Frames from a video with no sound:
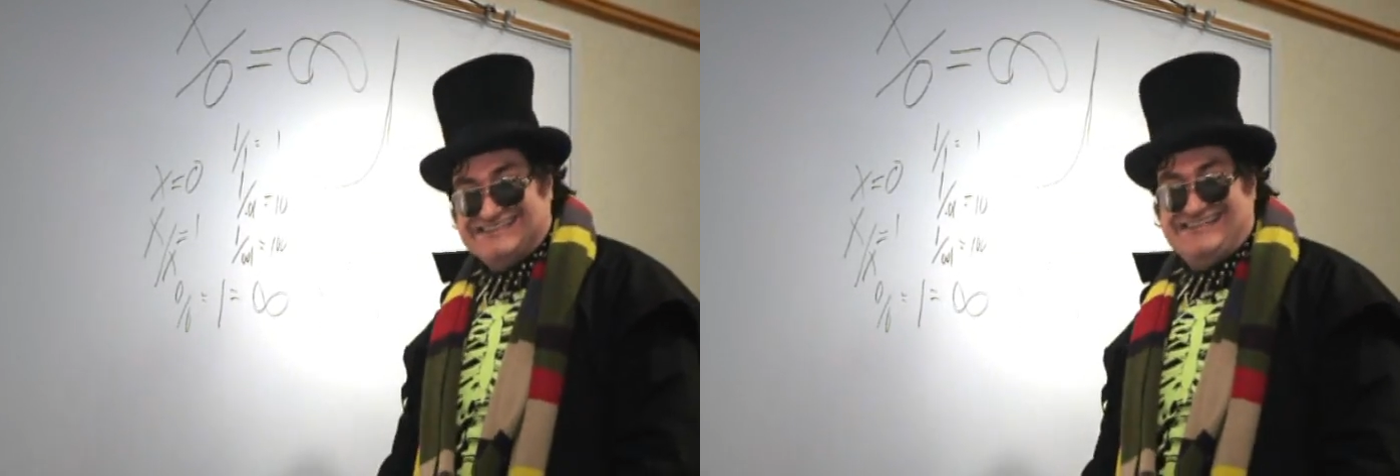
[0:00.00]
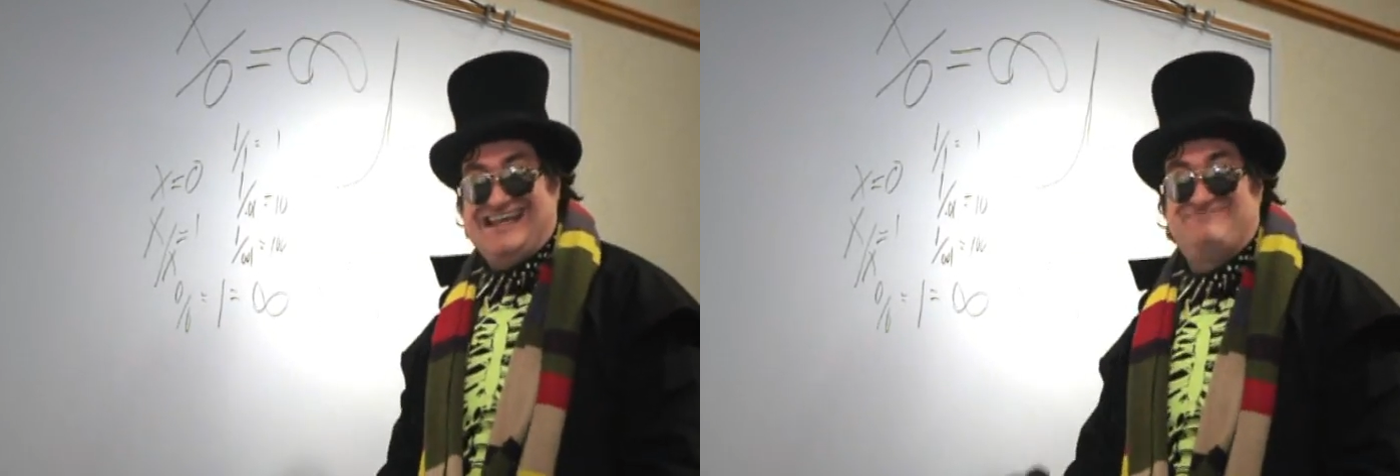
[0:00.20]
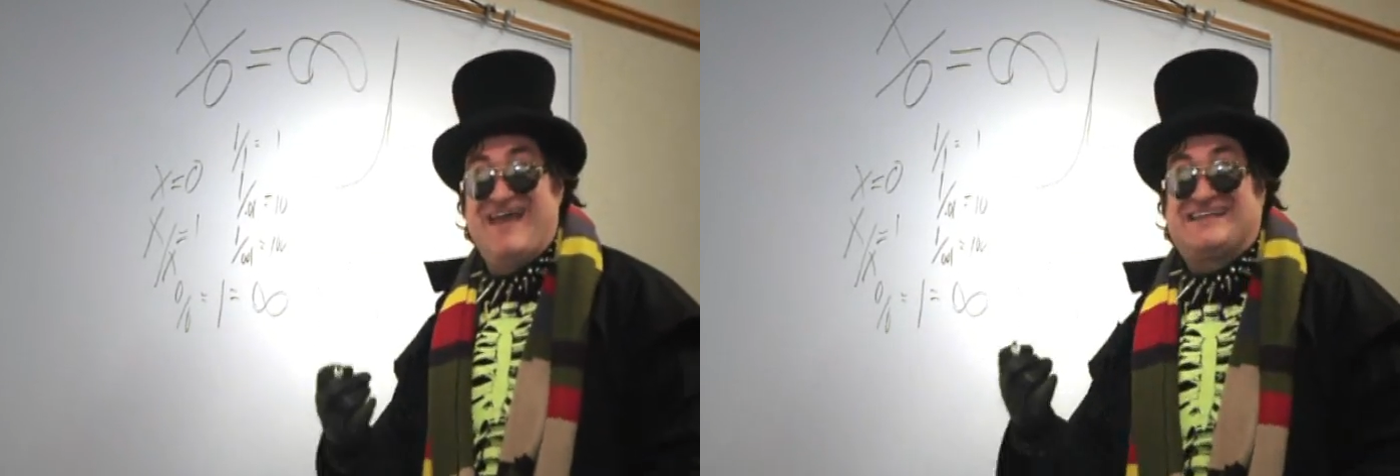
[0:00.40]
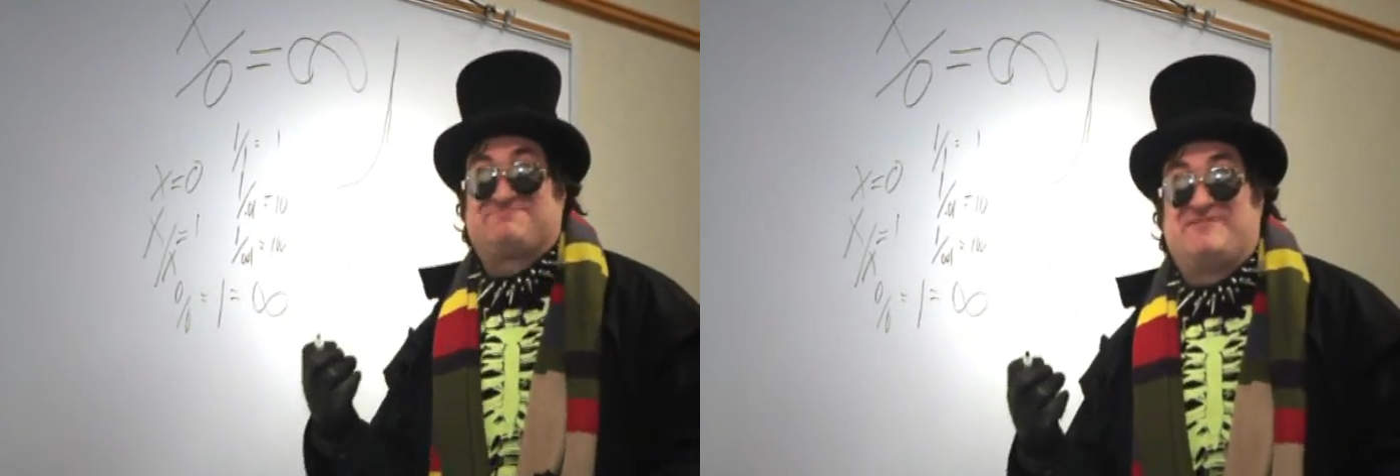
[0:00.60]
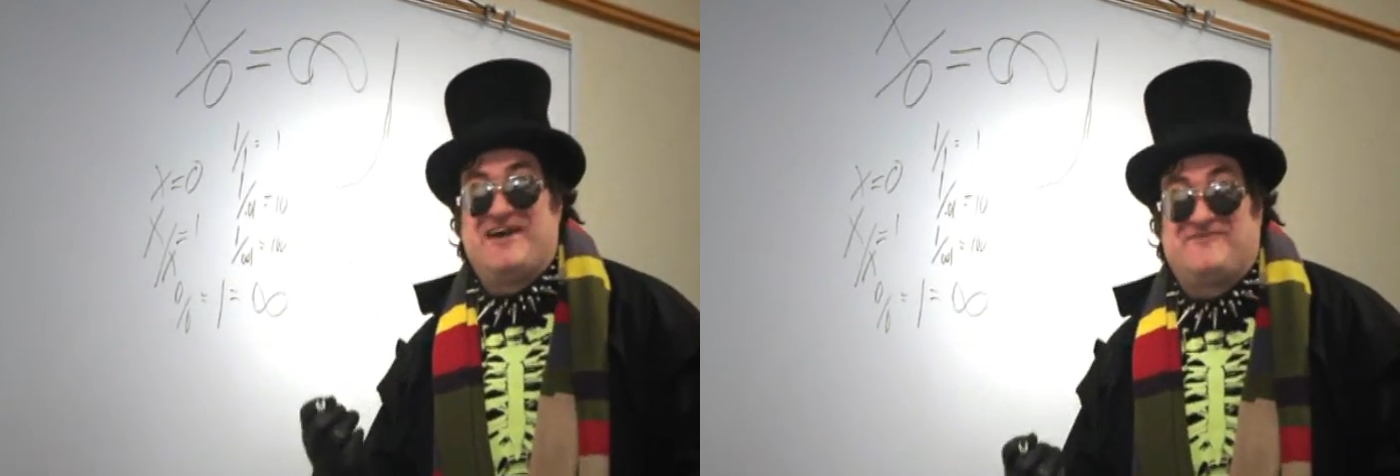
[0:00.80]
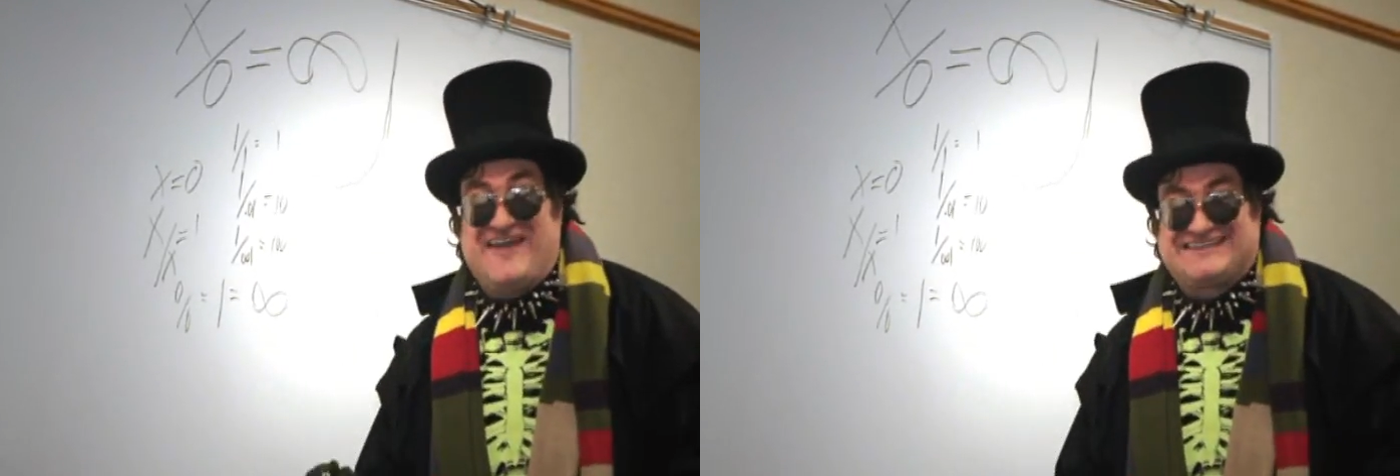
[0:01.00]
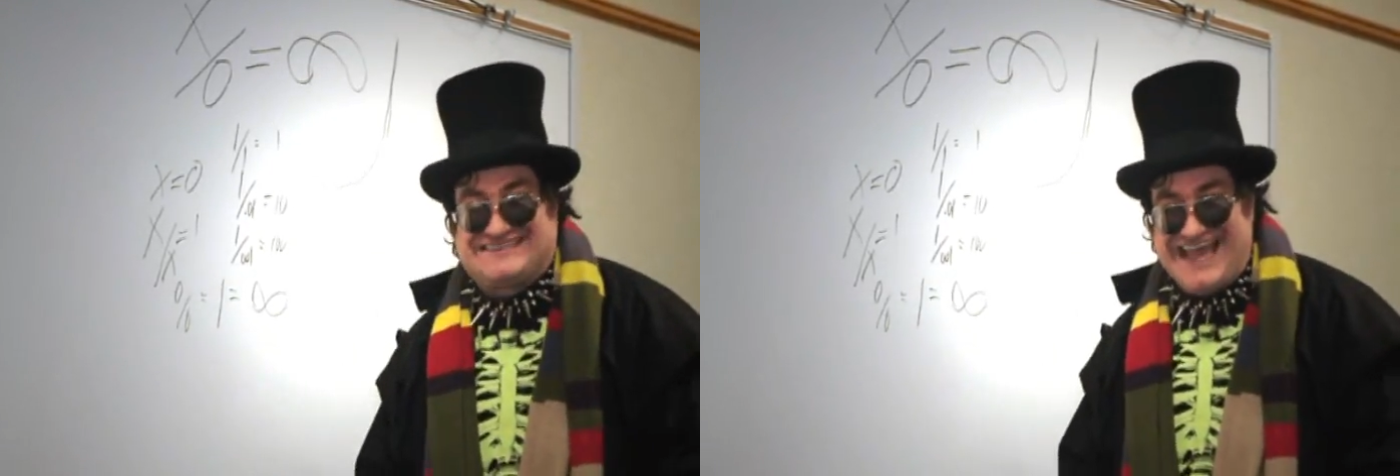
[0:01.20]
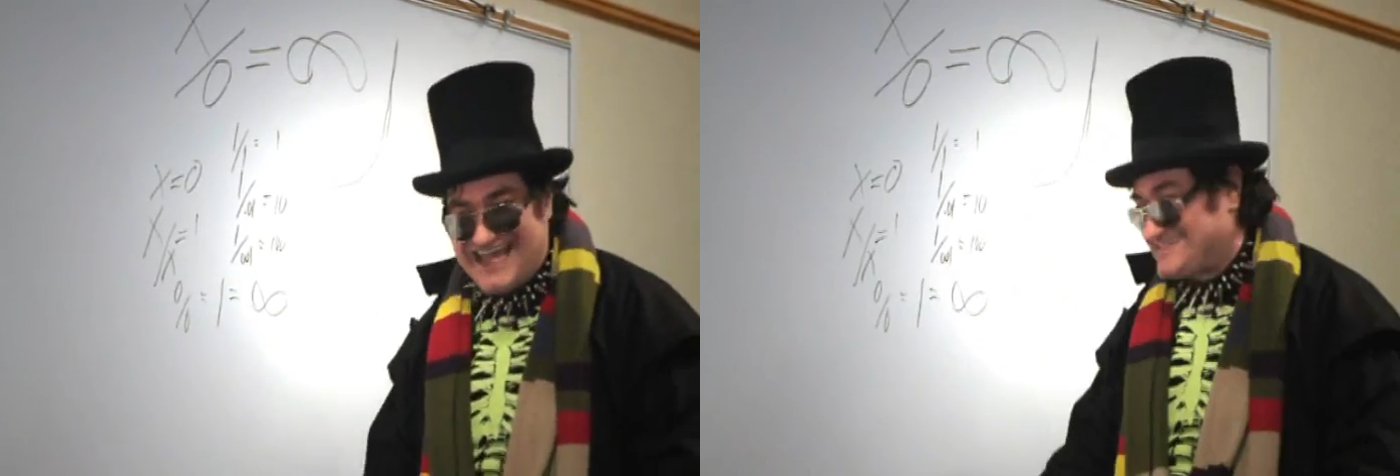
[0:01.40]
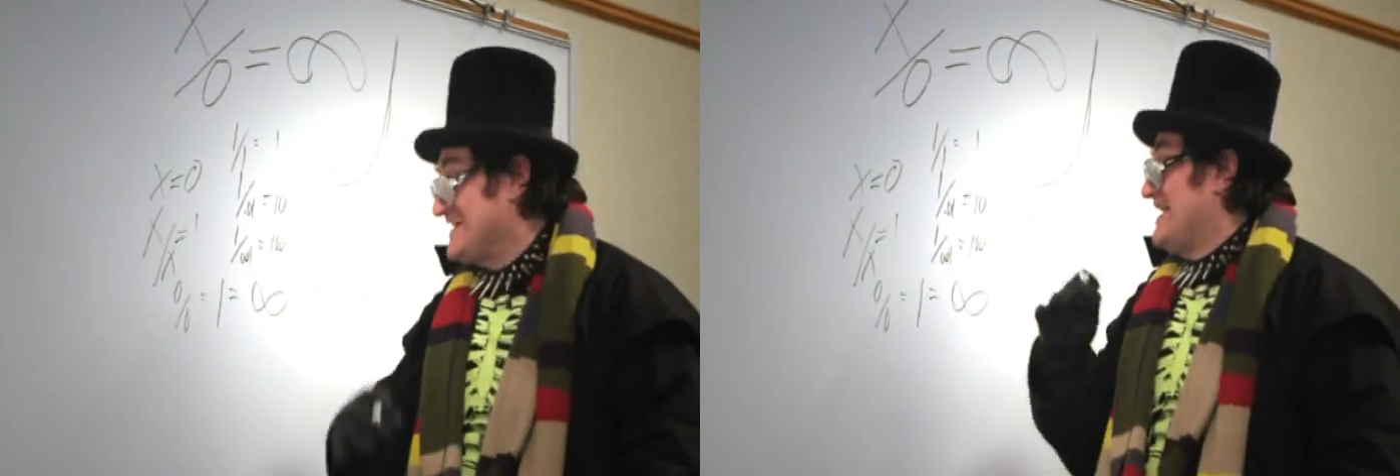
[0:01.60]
It makes perfect sense.